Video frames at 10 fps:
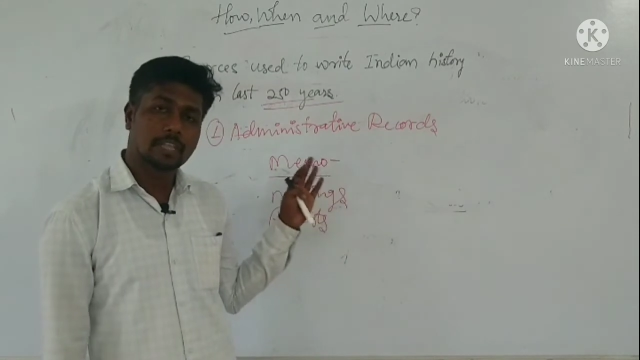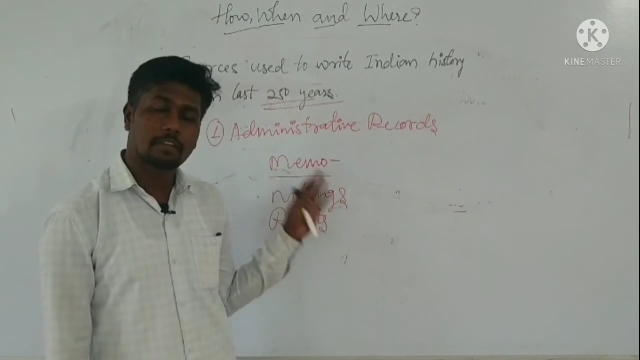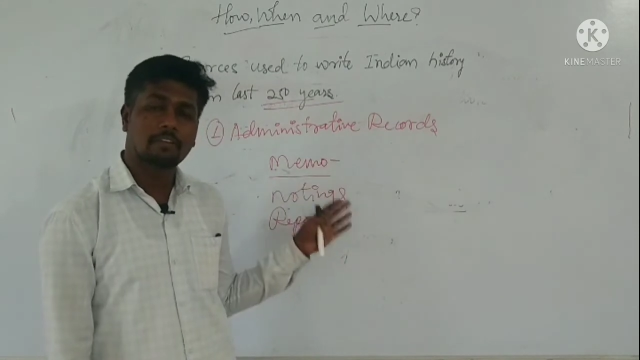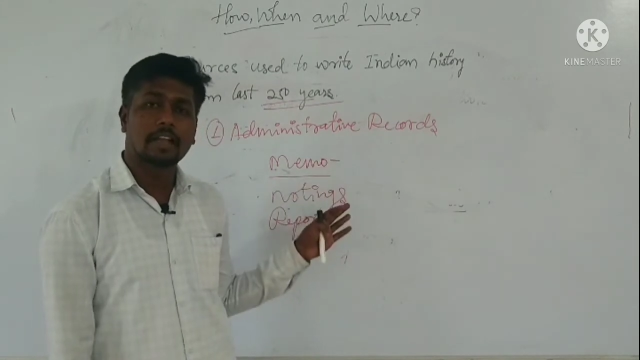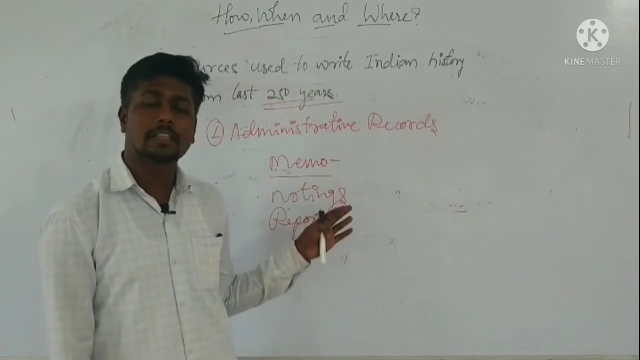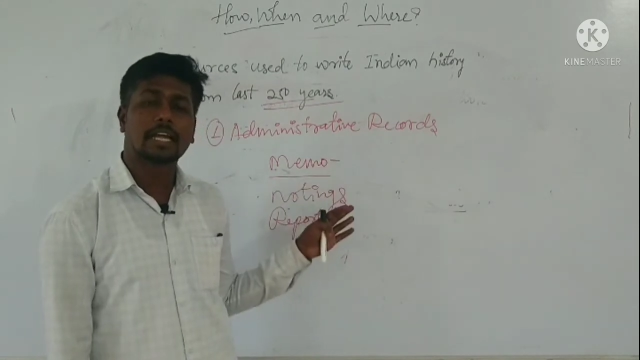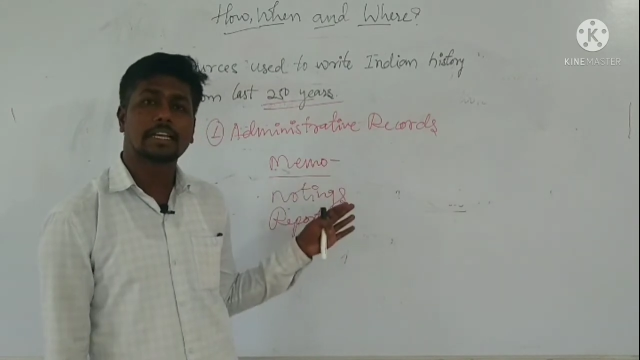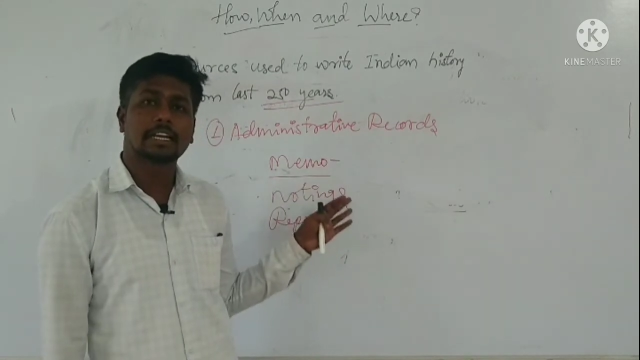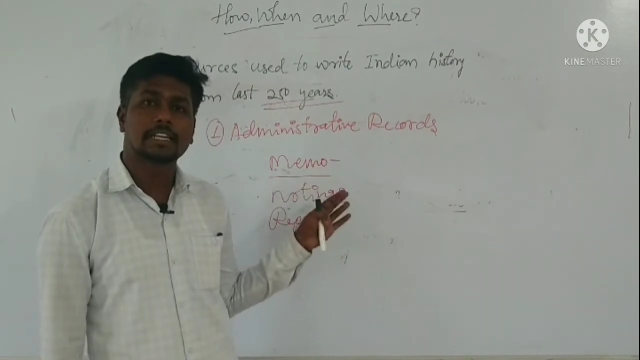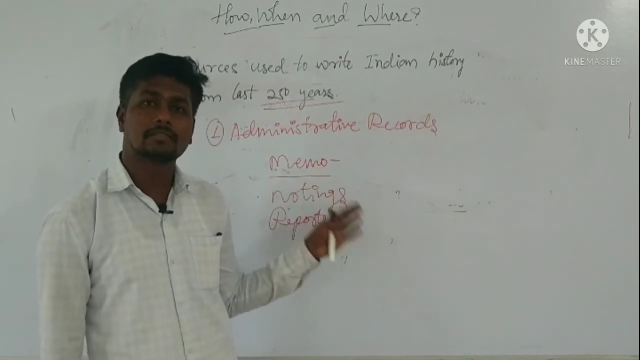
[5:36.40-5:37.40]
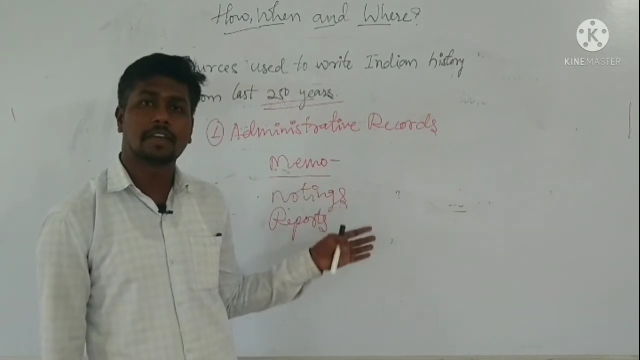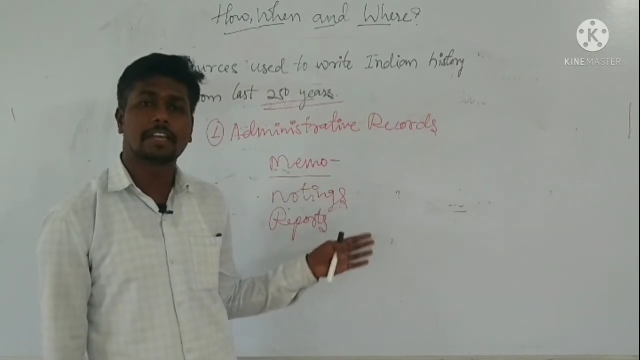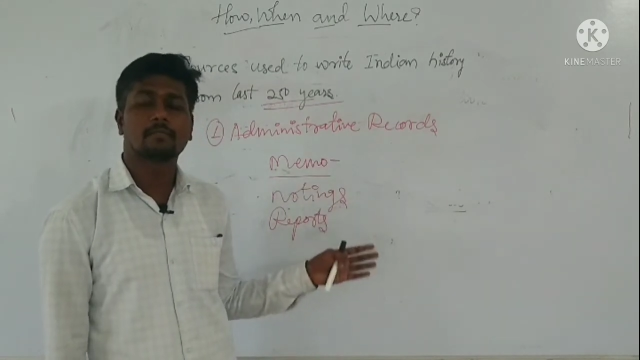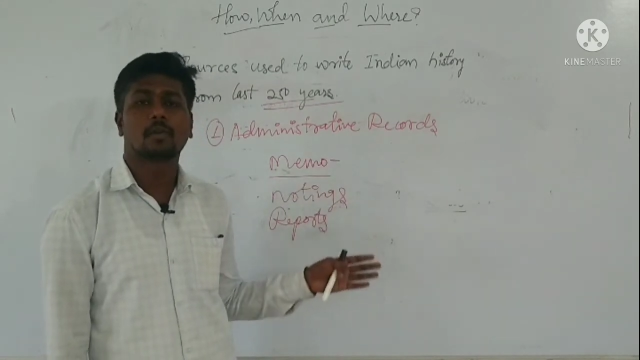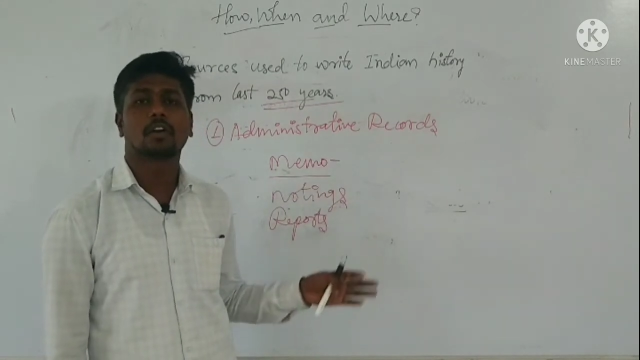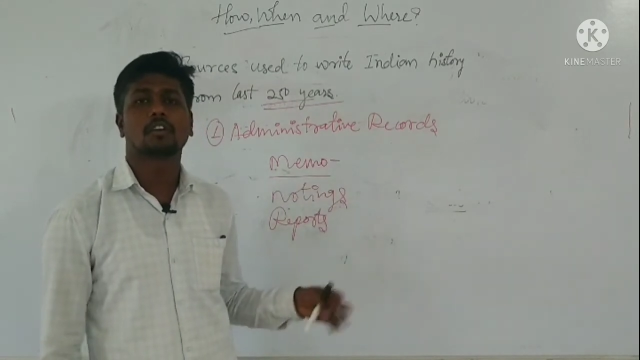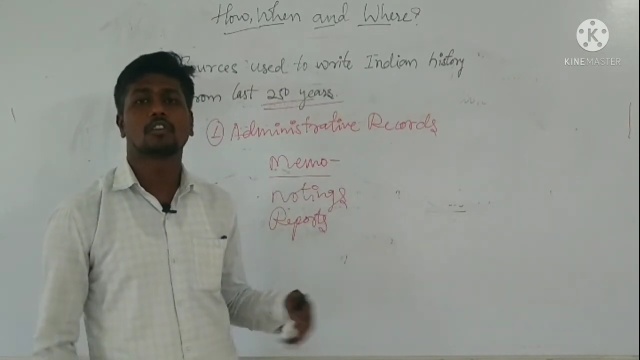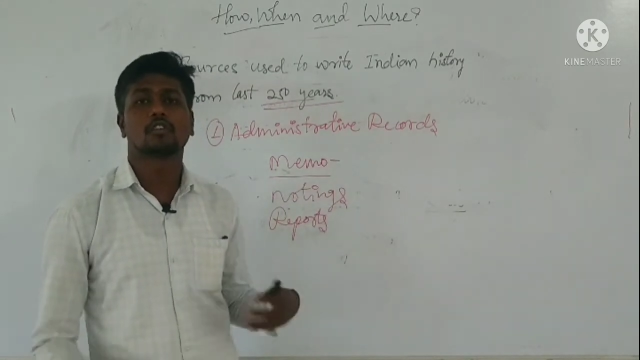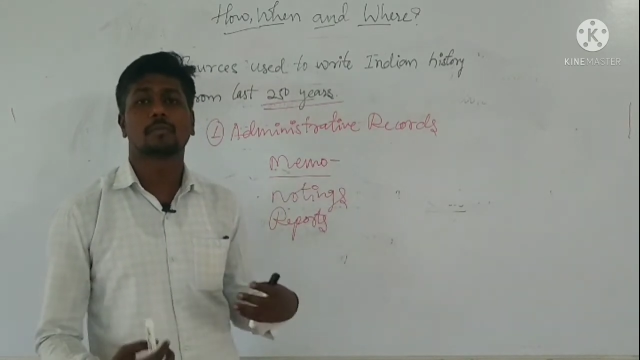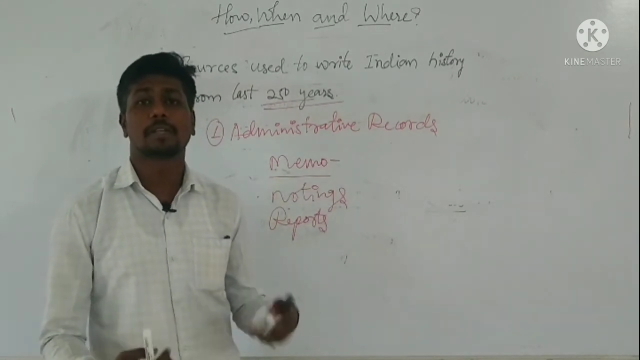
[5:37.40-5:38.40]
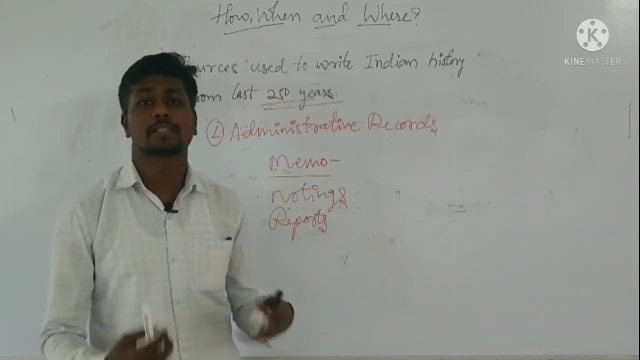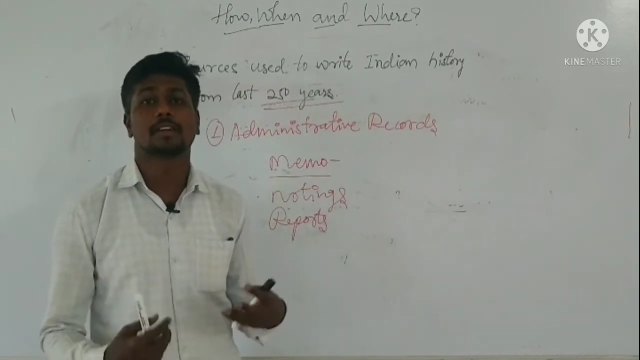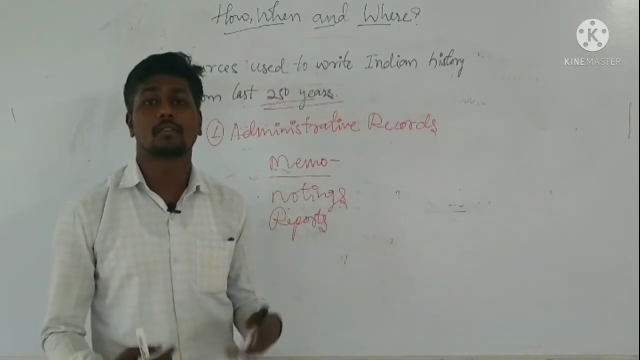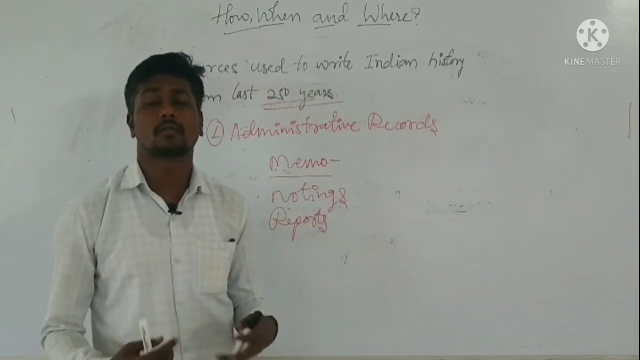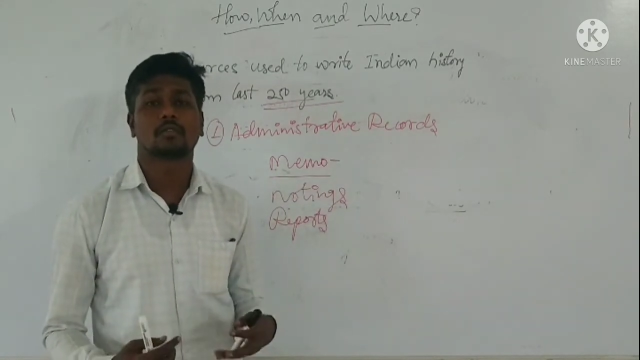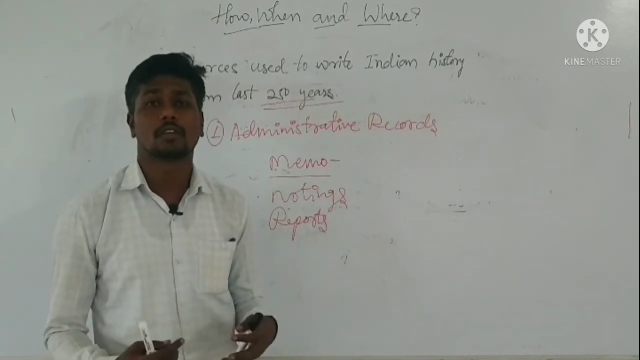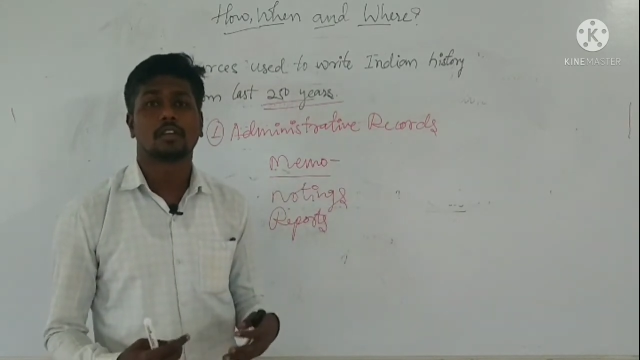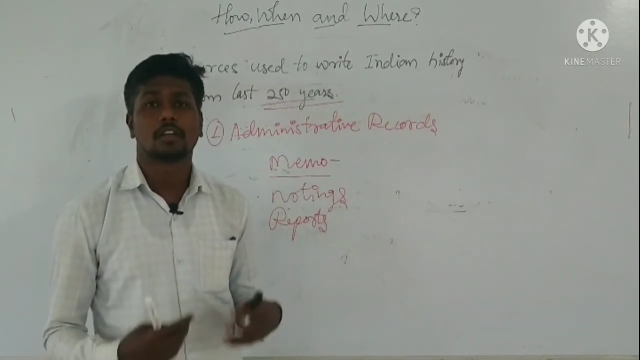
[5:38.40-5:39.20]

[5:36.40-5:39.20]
they felt that it is very important to preserve